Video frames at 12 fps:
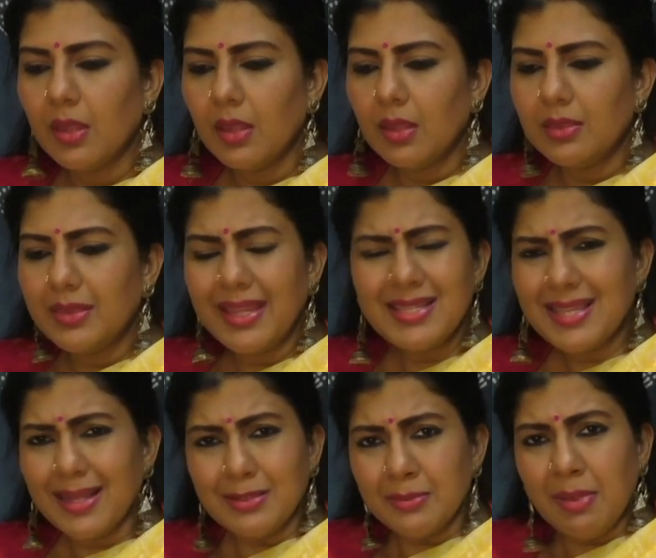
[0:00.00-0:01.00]
They
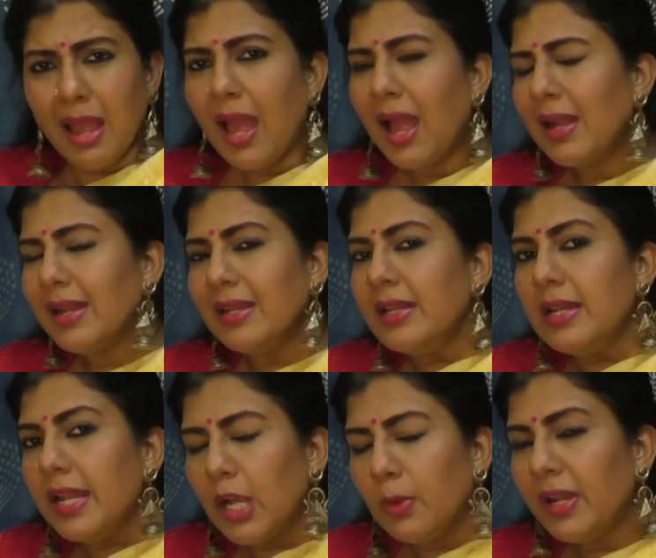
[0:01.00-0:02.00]
seldom had any
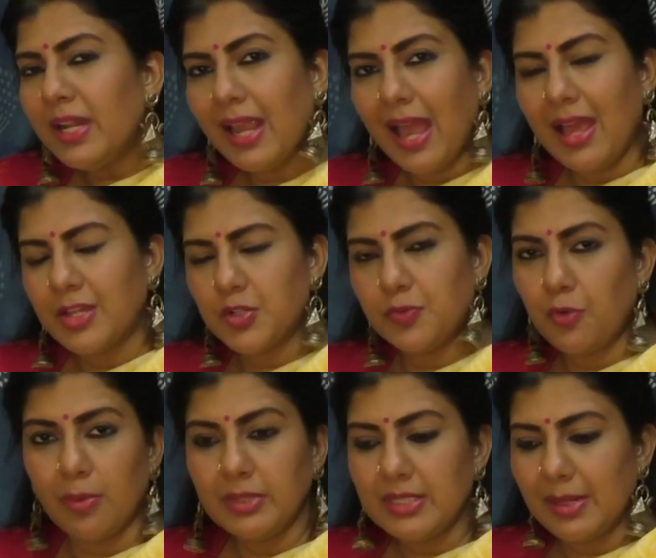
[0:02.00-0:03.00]
liquid cash
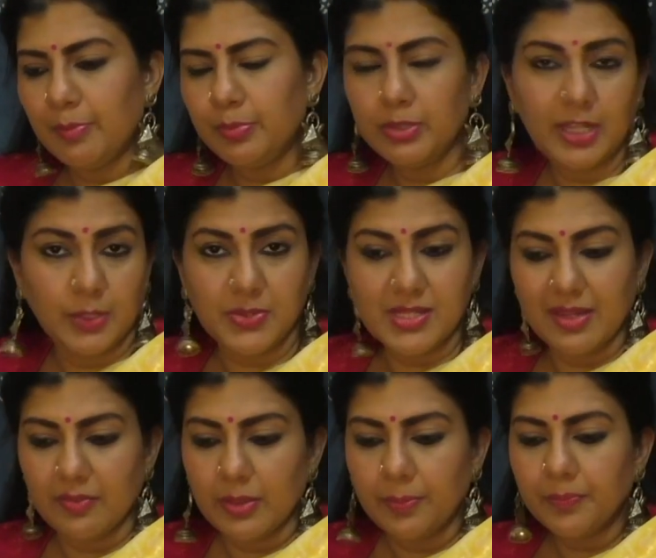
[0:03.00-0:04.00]
from the temple that was
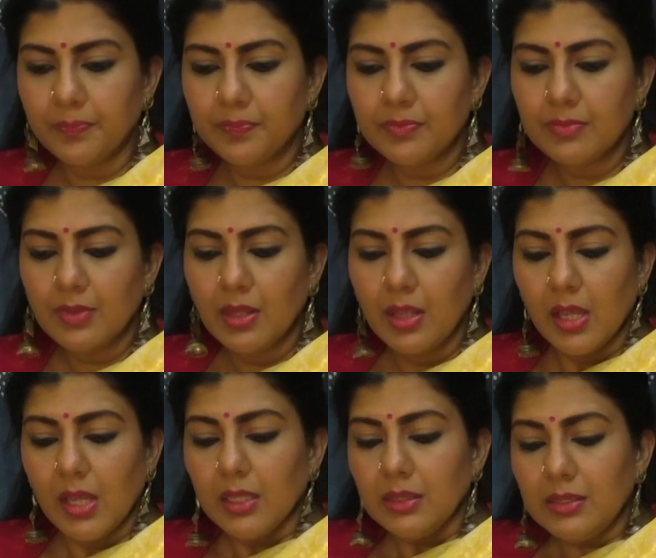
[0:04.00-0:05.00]
given.
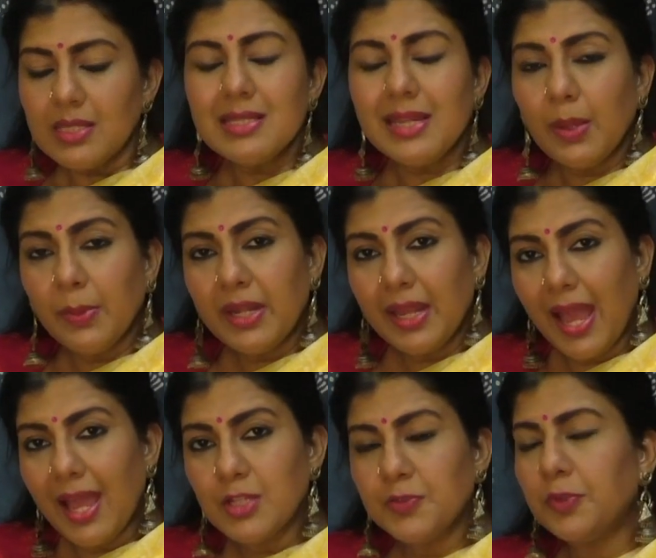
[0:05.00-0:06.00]
This liquid
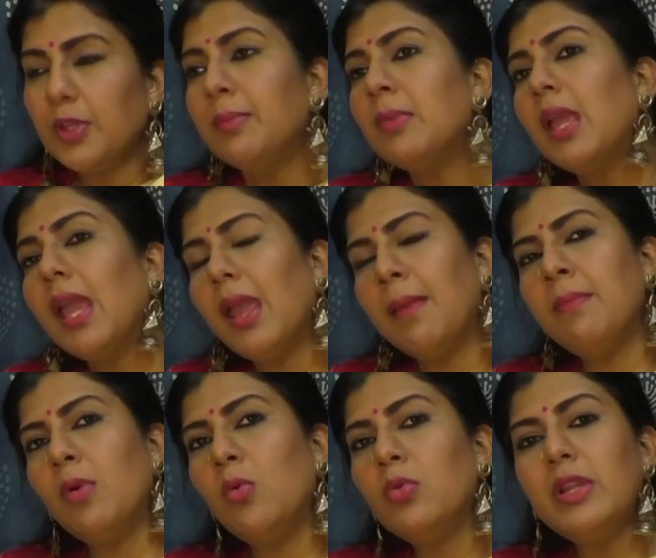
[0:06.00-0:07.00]
cash for them came
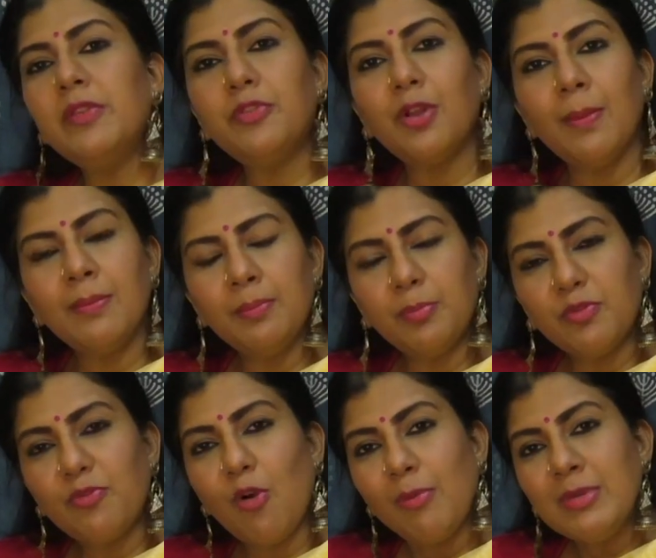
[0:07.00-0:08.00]
only from
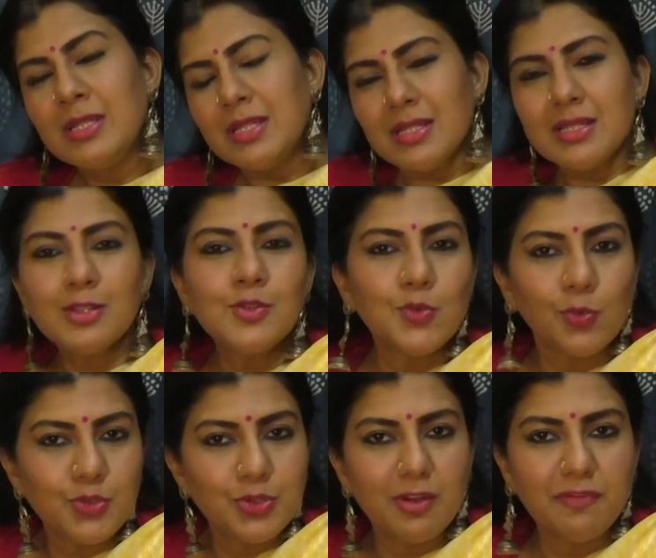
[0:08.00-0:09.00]
performances in
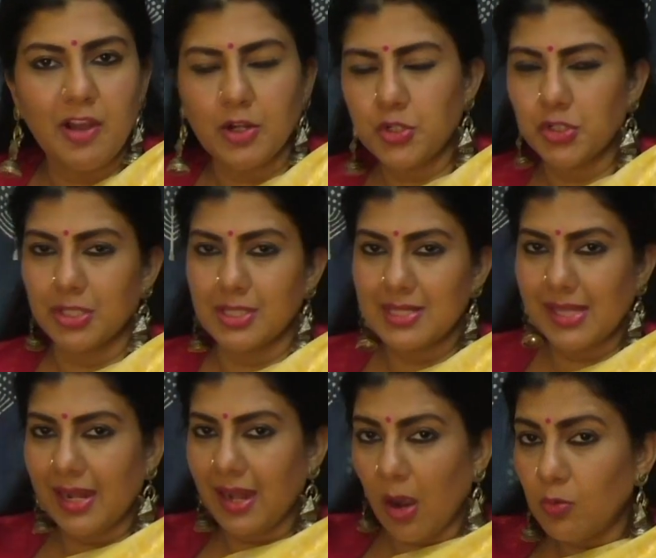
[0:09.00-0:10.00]
social functions
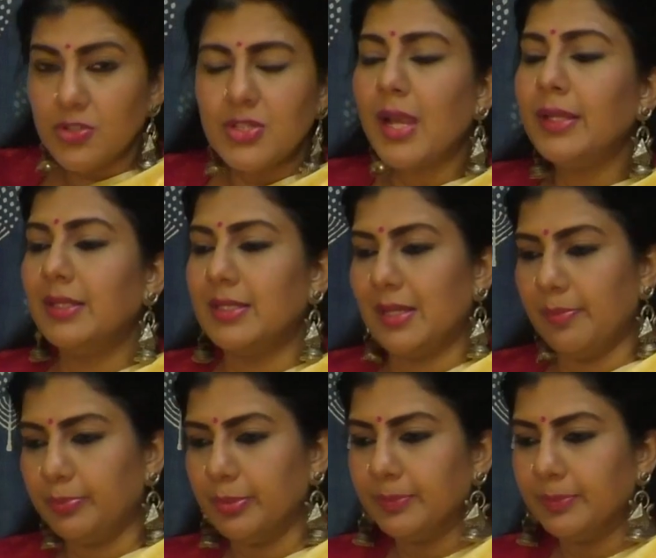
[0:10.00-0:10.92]
and outside the temple.